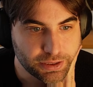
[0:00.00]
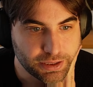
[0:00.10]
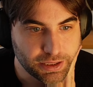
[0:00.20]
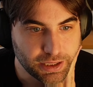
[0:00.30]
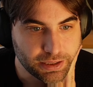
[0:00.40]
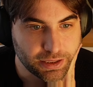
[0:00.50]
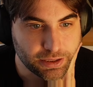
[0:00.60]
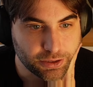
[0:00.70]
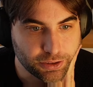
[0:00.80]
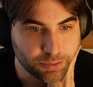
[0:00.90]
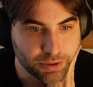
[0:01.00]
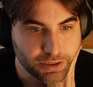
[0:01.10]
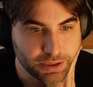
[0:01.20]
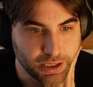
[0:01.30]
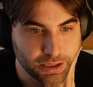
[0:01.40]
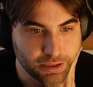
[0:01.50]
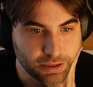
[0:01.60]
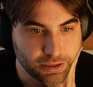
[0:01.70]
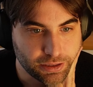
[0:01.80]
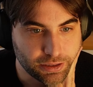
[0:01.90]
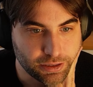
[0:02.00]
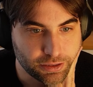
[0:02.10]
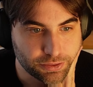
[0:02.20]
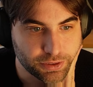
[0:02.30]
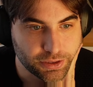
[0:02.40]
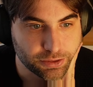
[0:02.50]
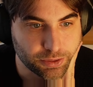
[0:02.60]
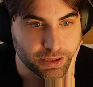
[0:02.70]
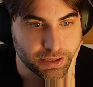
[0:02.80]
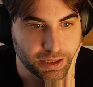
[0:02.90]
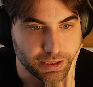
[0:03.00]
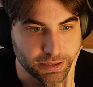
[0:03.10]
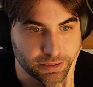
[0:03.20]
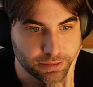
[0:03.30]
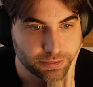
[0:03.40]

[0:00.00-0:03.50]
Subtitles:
like the document side of it's quite lacking.